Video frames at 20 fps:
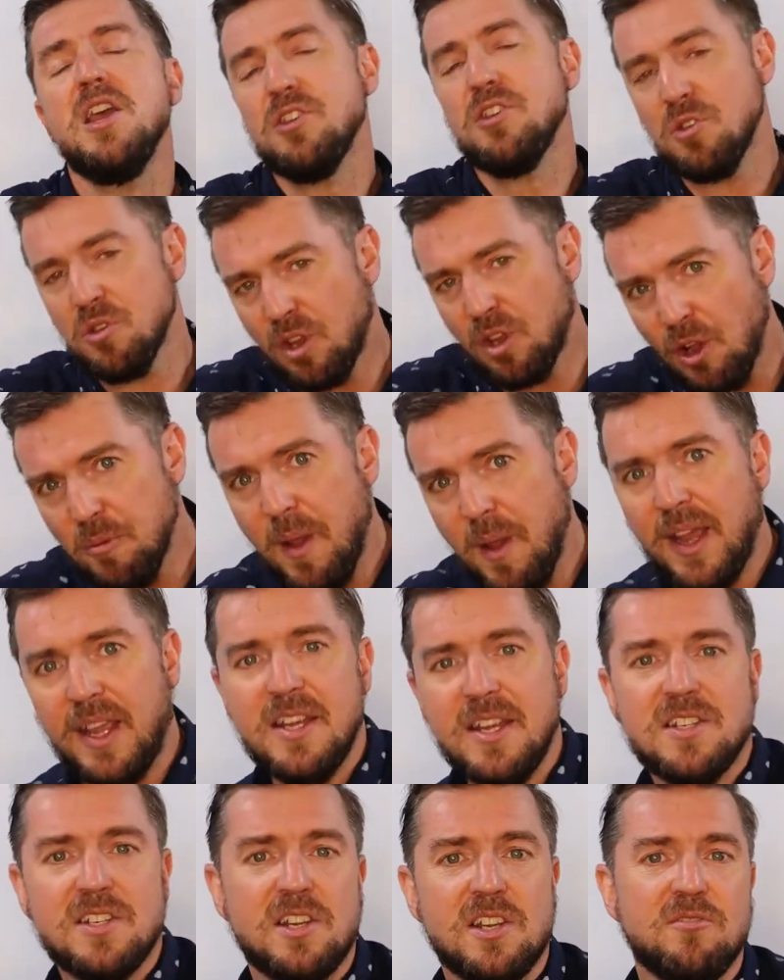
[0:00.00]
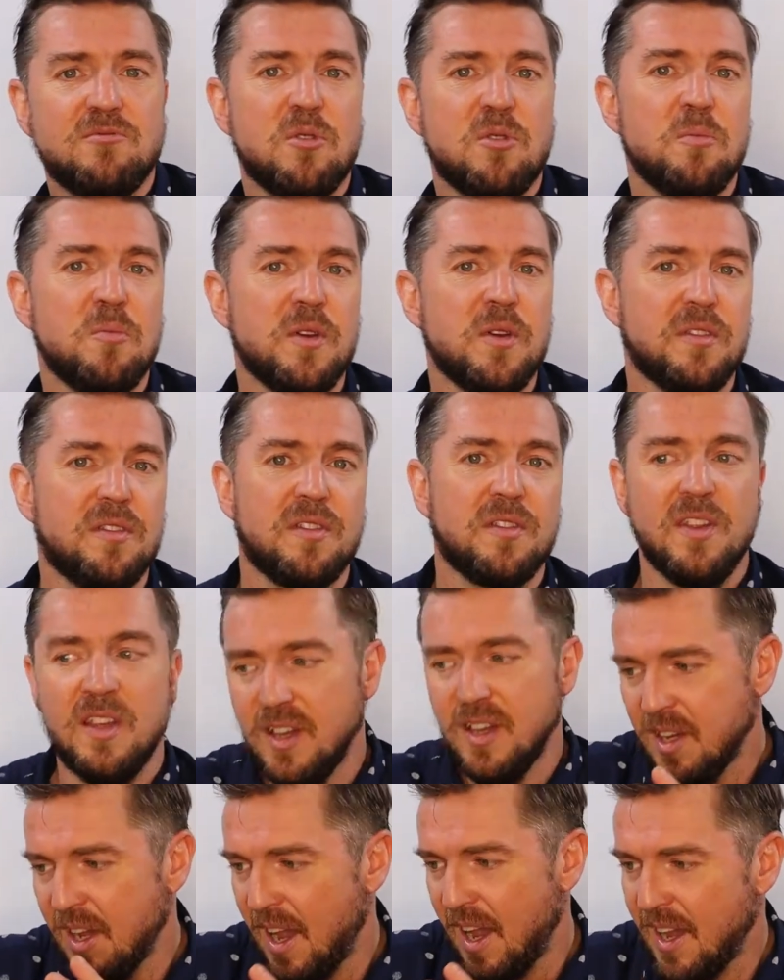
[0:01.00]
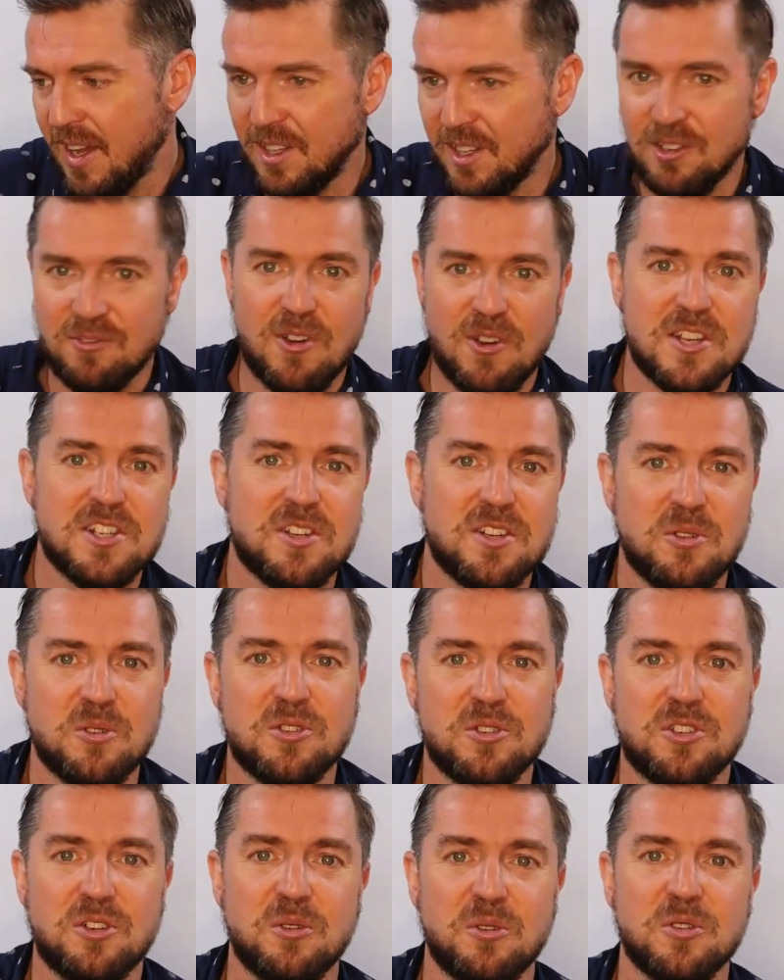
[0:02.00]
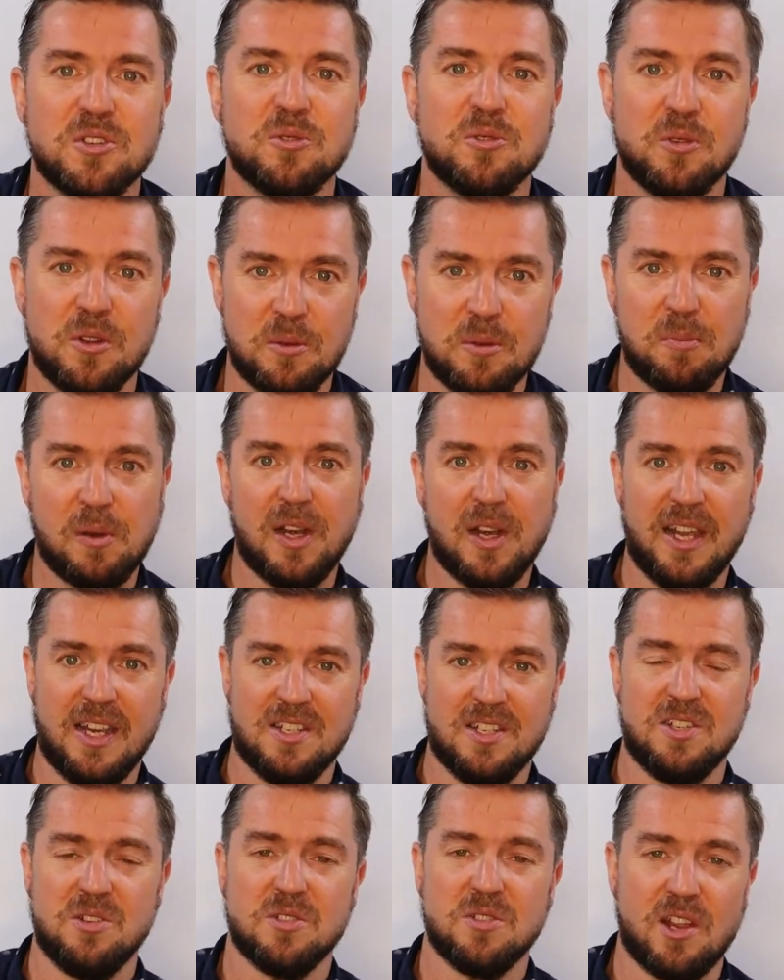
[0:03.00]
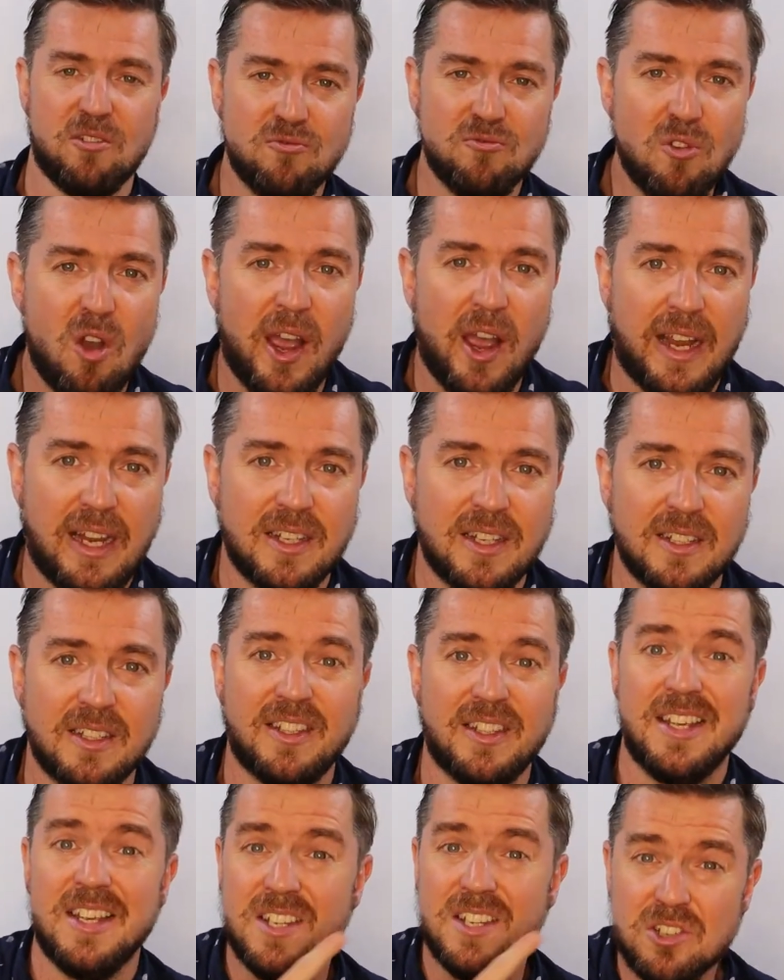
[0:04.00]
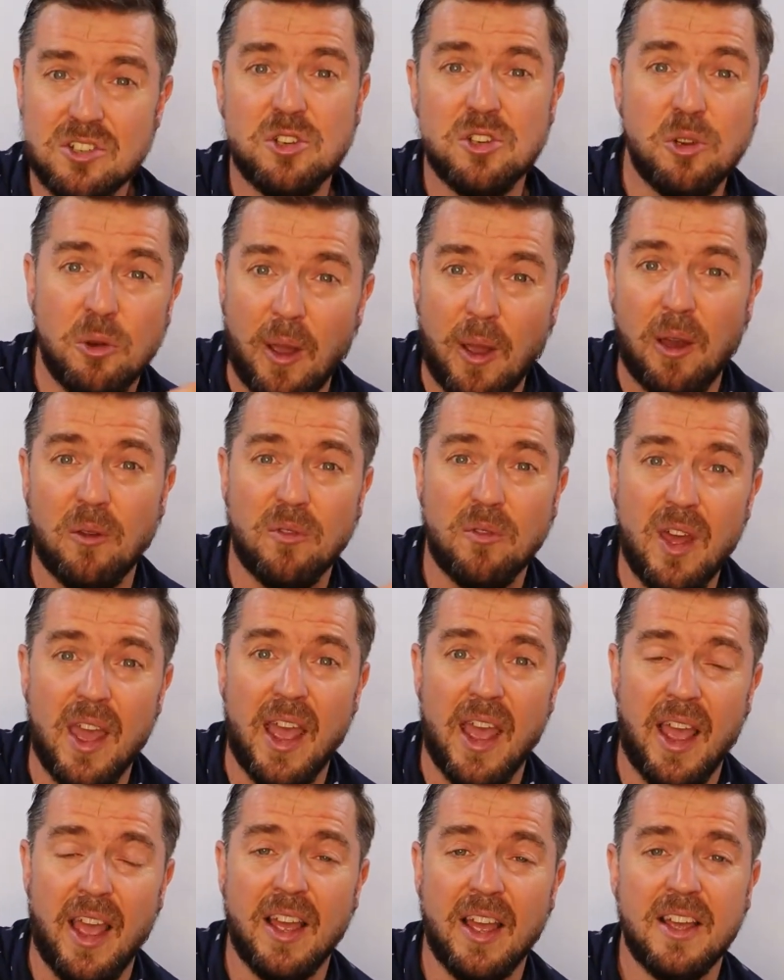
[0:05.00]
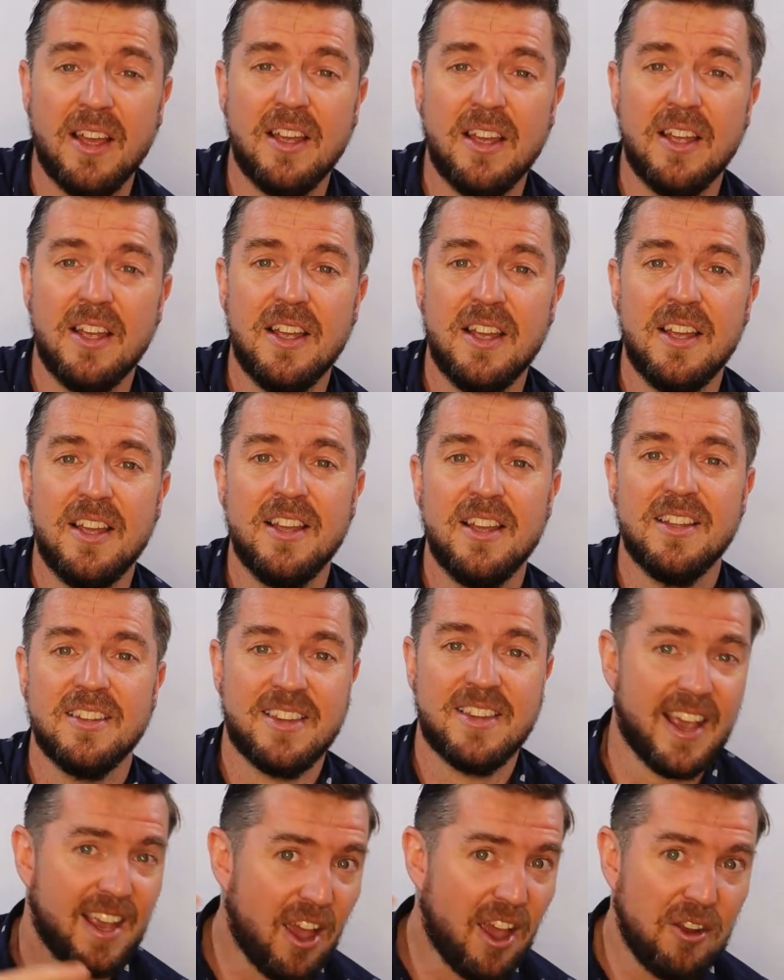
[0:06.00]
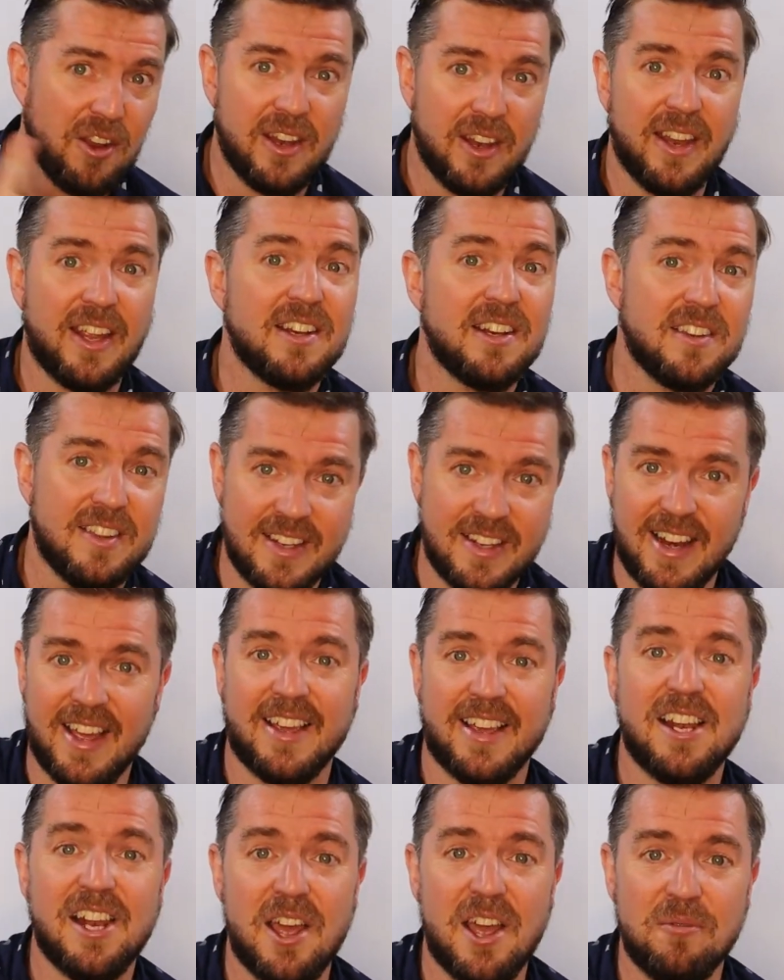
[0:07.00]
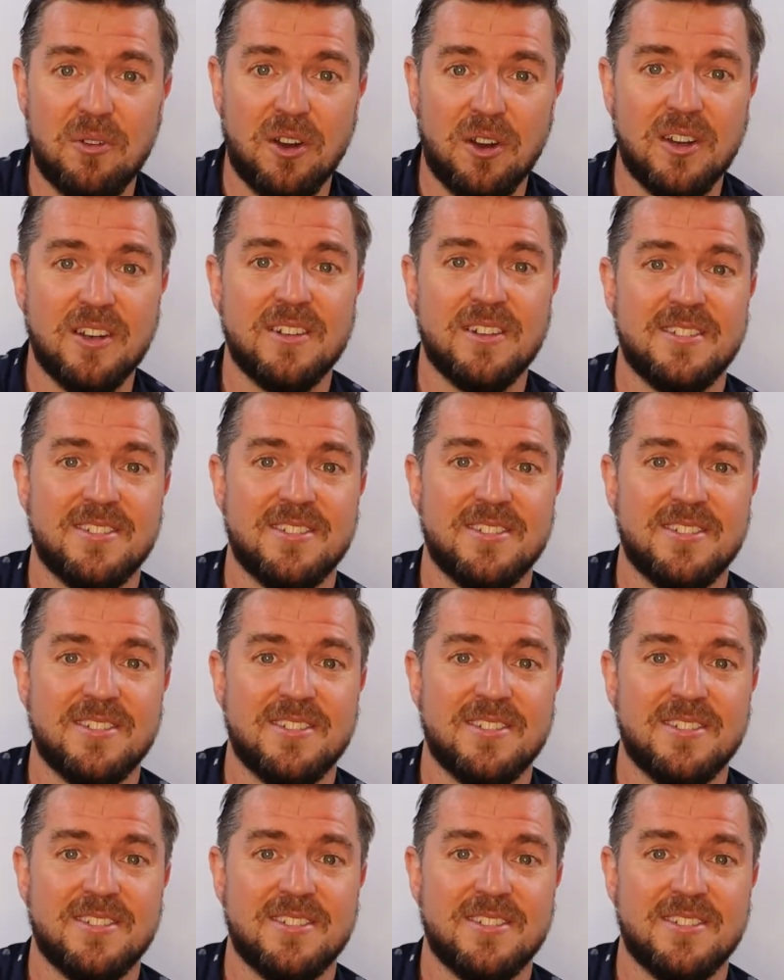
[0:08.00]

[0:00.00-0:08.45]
You go back into the room with the rest of your students who are the police and say, right, these 2 out there, they think they're clever.